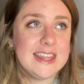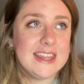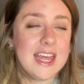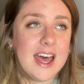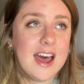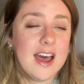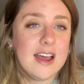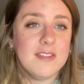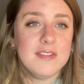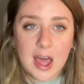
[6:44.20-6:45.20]

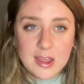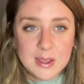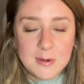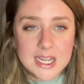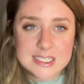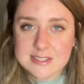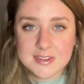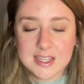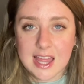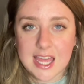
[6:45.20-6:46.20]
the value I just
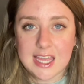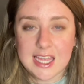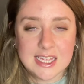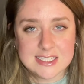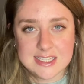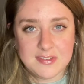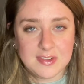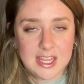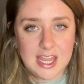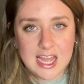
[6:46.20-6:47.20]
feel like is
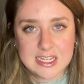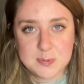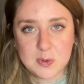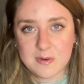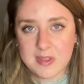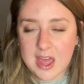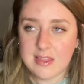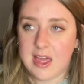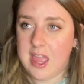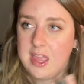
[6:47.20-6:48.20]
definitely has more of
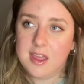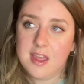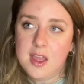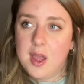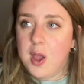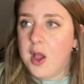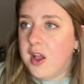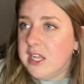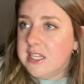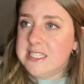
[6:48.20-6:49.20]
that like
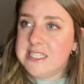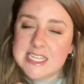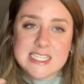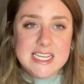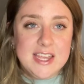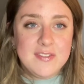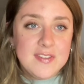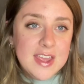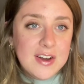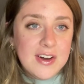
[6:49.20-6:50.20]
Disney
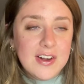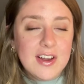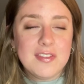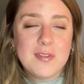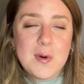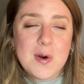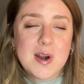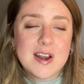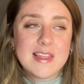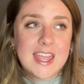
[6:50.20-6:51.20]
feel
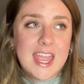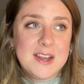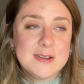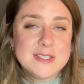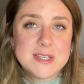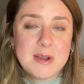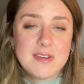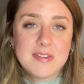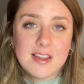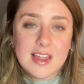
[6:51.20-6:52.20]
for the kiddos. So I
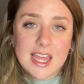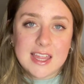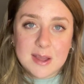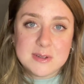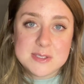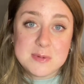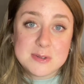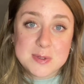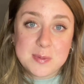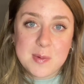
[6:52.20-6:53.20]
felt like that was
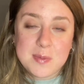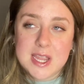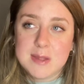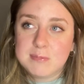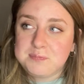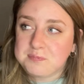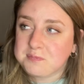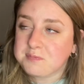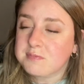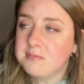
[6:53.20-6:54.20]
most appropriate.
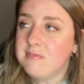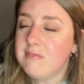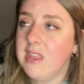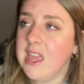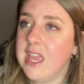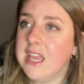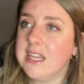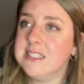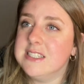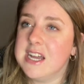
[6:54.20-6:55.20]

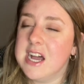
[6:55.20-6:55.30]
And